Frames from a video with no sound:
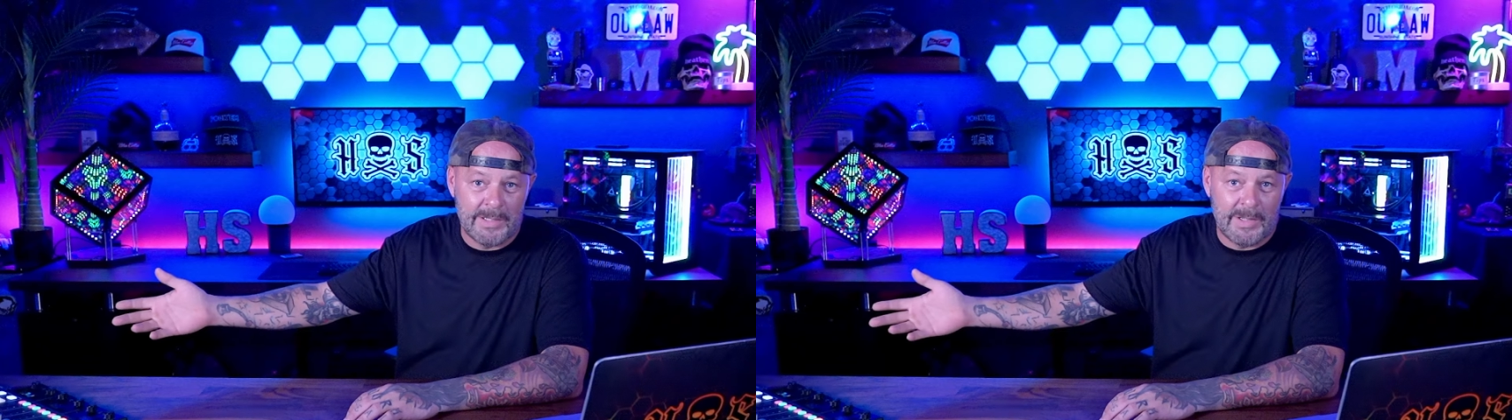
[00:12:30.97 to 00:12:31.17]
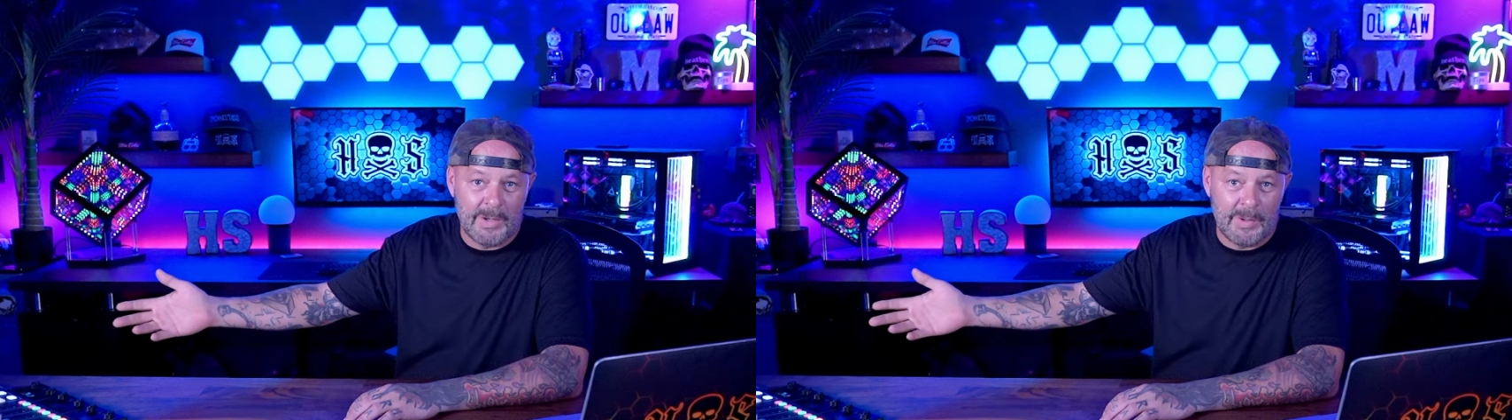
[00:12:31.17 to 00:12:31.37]

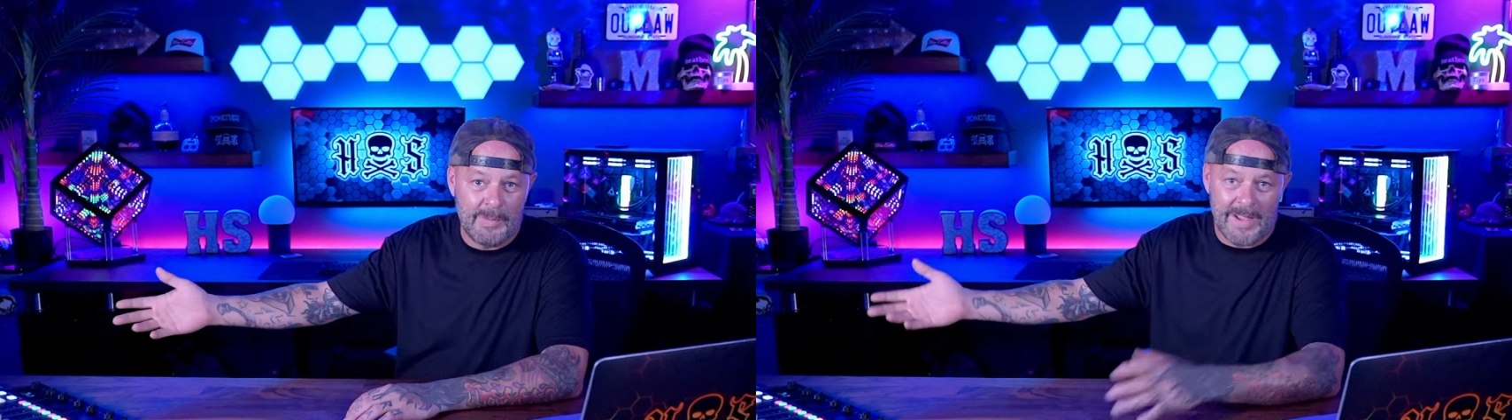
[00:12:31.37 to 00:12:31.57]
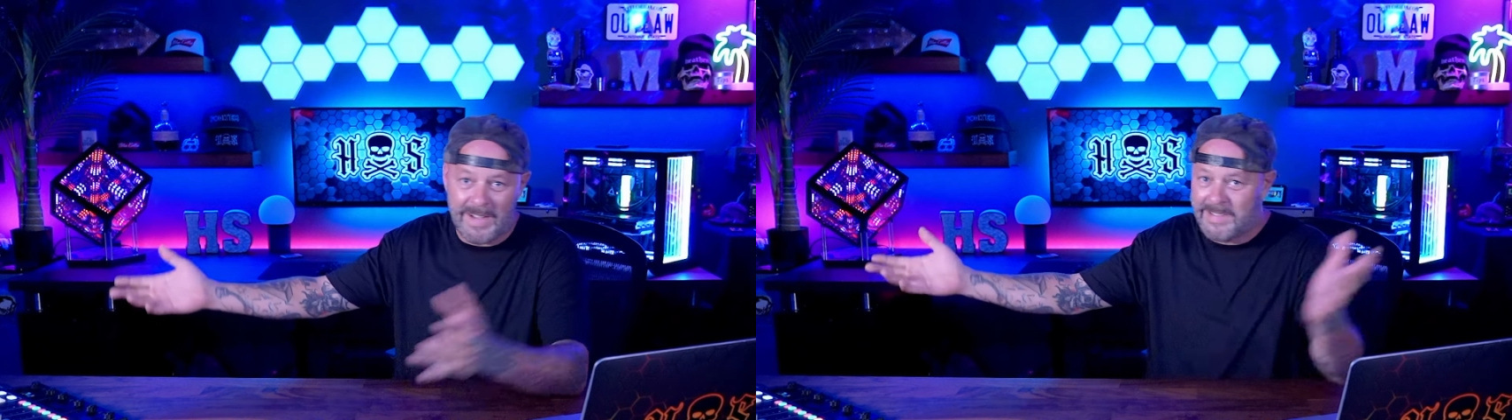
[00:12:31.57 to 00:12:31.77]

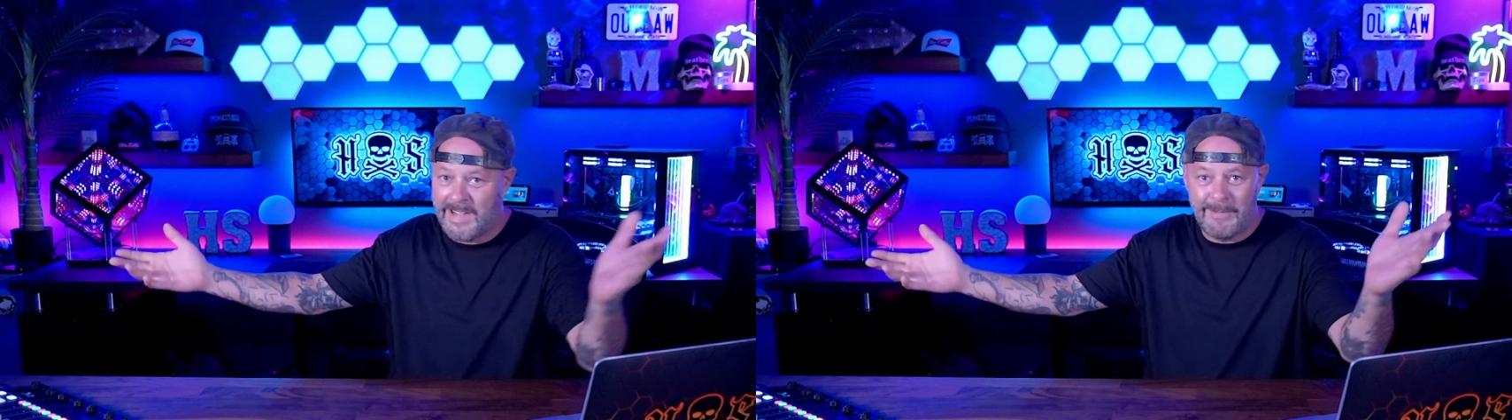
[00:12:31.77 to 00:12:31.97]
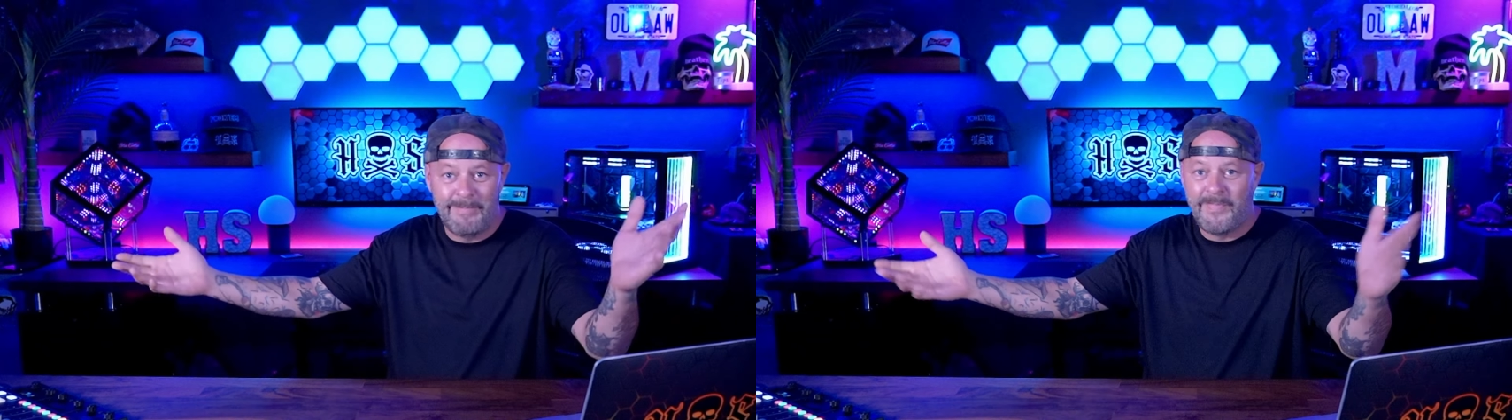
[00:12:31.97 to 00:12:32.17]
So like I
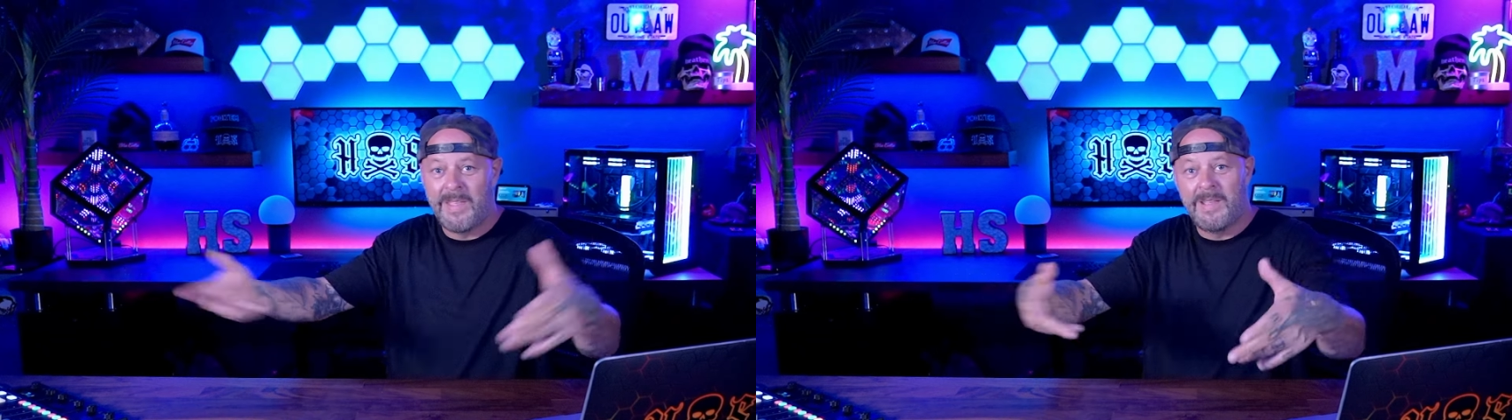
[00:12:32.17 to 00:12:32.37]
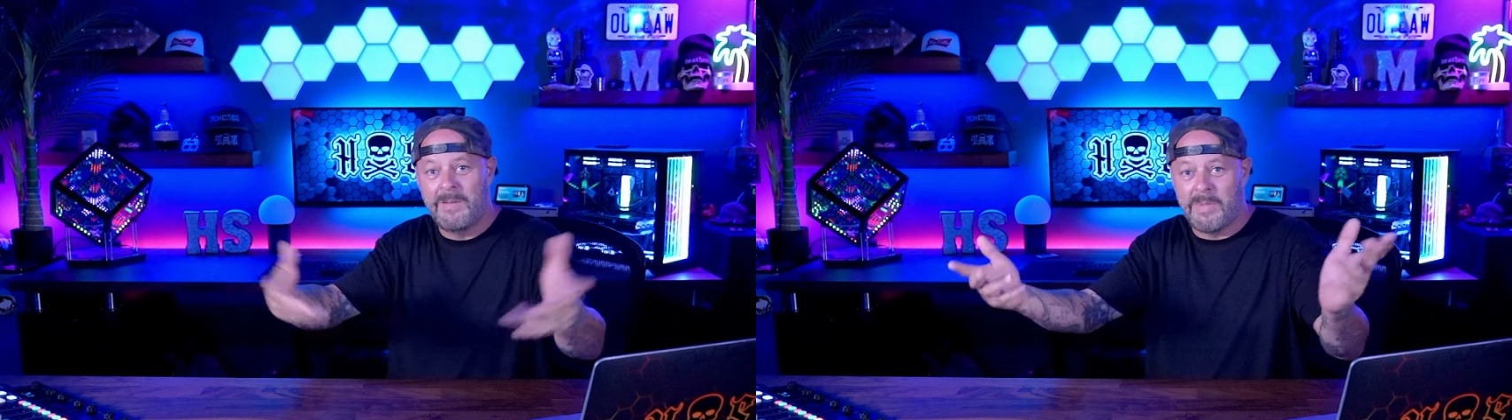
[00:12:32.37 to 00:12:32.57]
said,
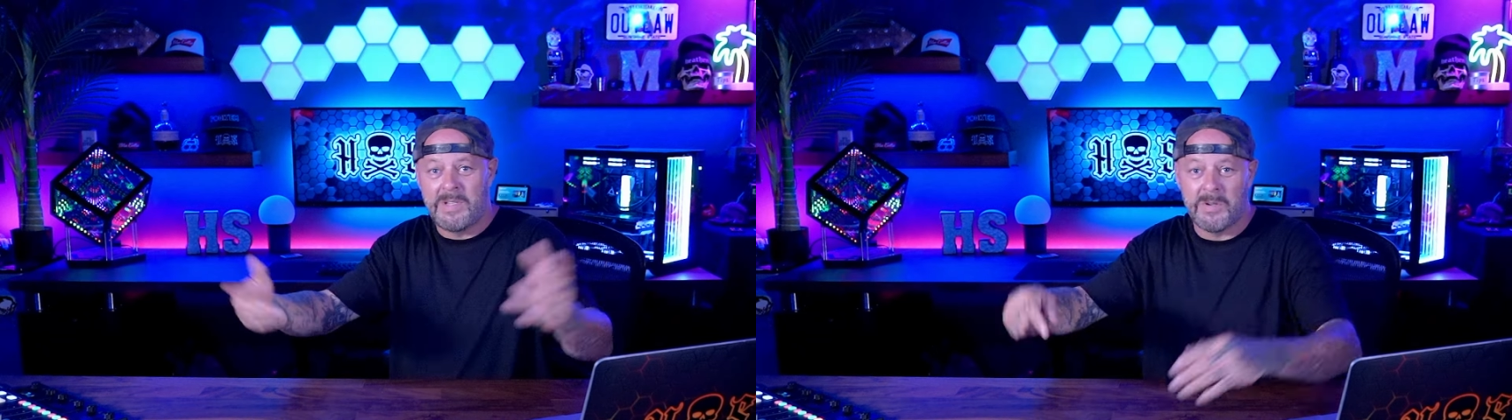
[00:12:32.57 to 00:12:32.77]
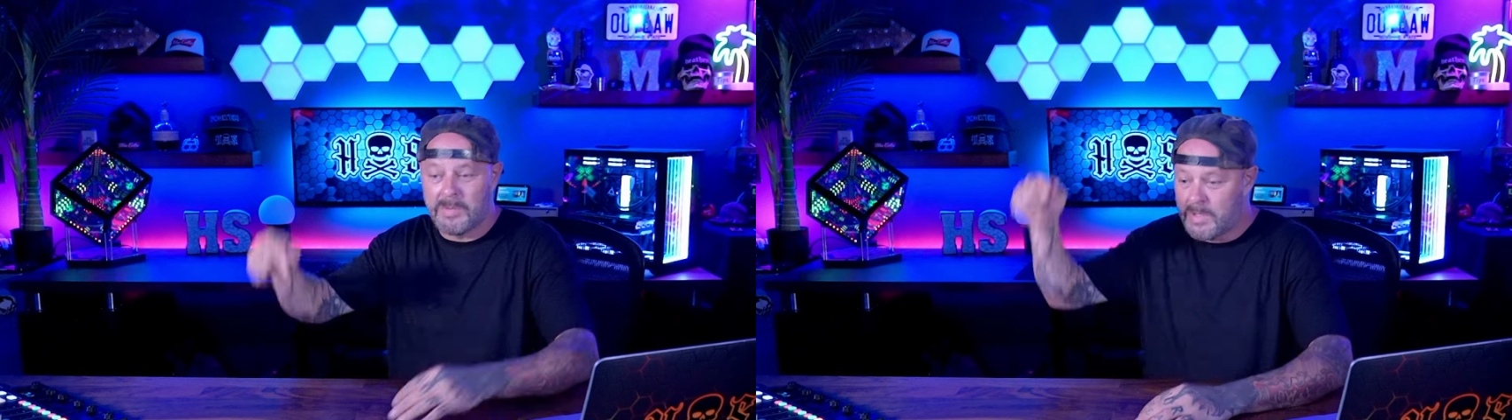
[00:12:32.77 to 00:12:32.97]
be
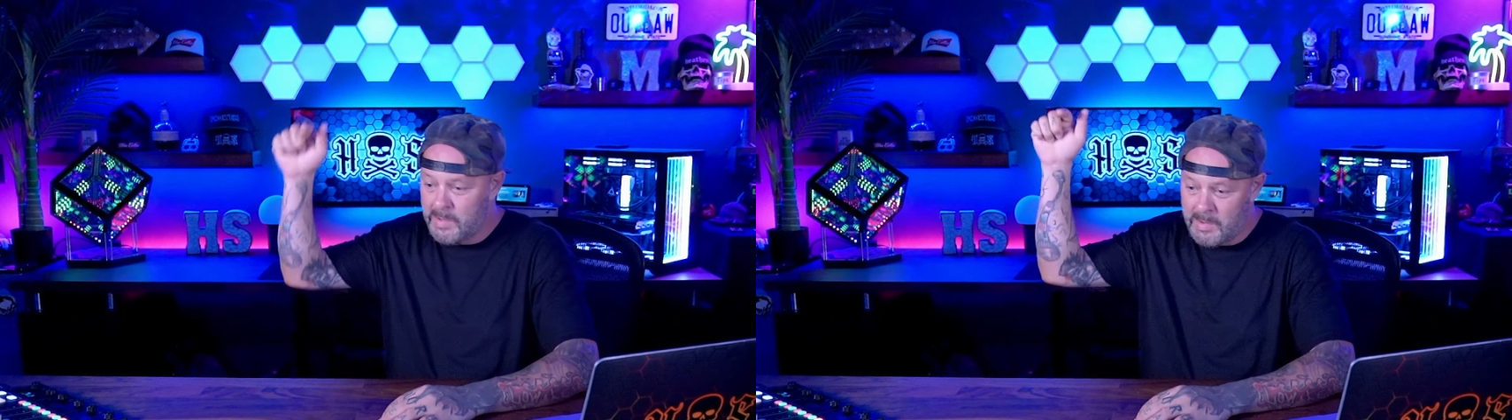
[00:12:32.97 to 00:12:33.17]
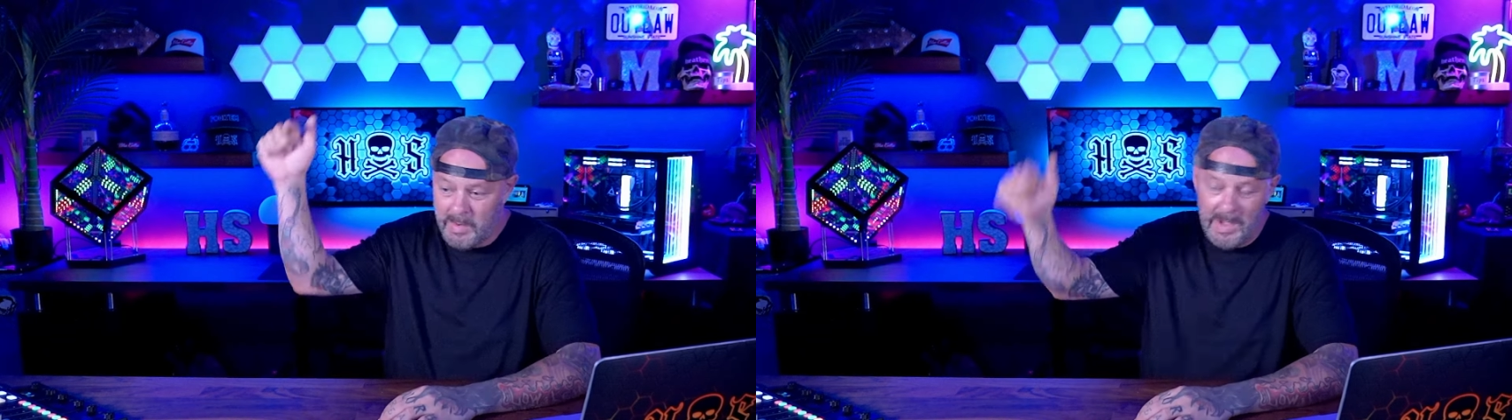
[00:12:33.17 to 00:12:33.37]
sure
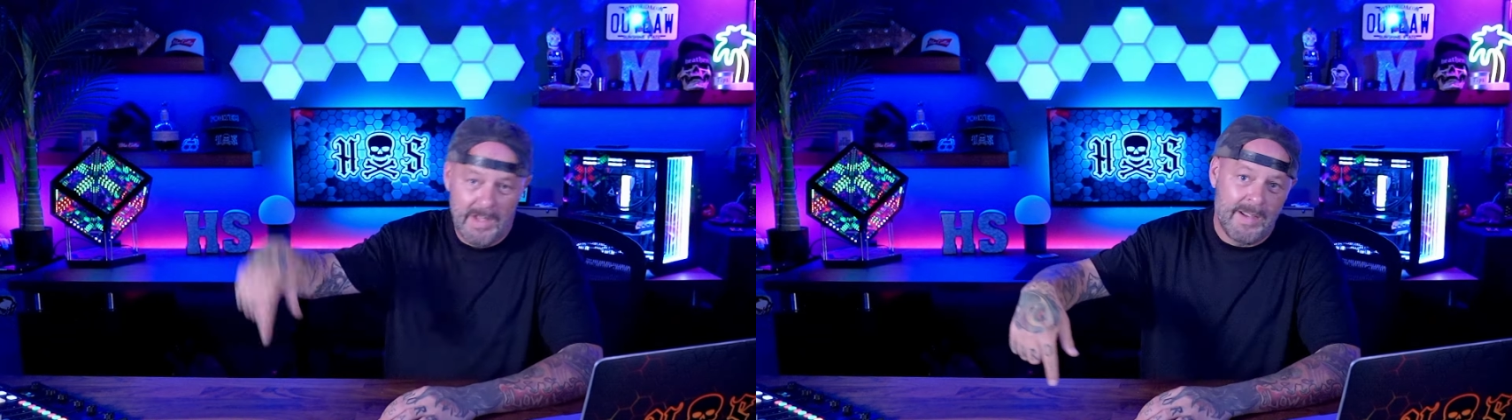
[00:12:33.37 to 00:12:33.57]
to